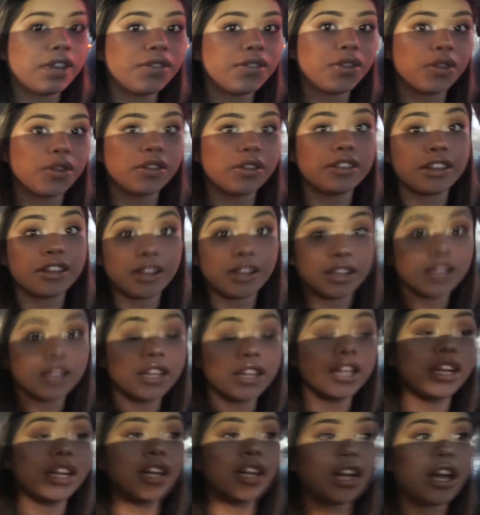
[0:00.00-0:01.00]
to go to Santa
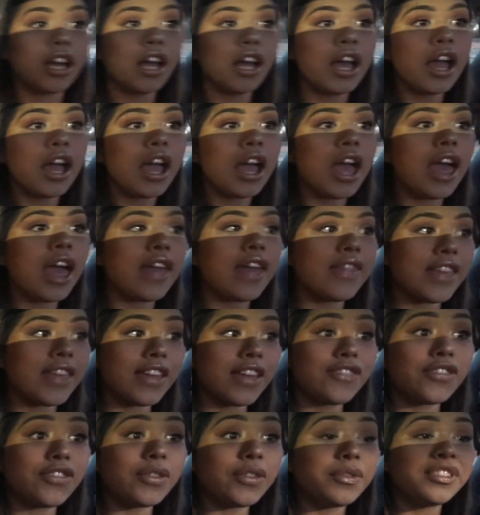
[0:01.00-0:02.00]
Clara. Then
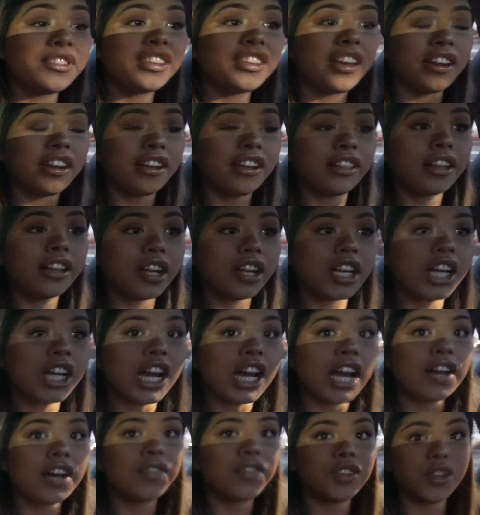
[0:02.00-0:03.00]
from Santa Clara, I
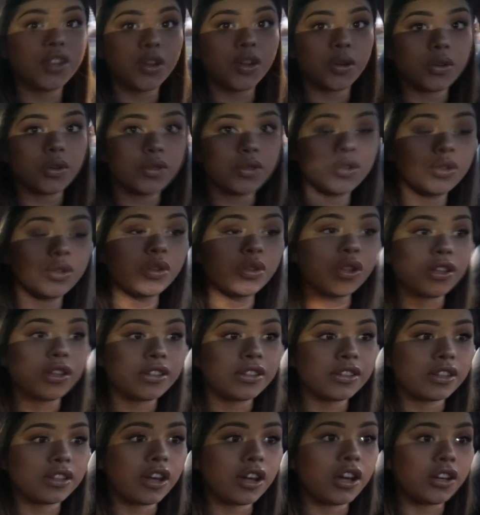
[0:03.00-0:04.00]
have to go to
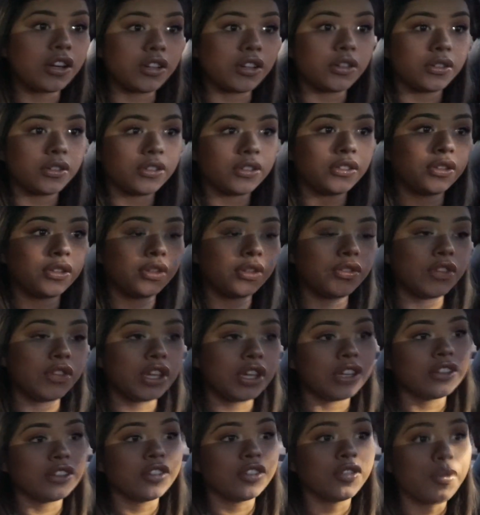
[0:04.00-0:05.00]
Los Gatos. So if you
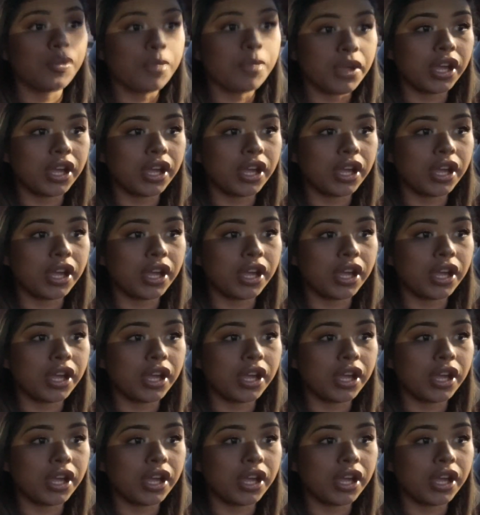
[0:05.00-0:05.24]
guys are from the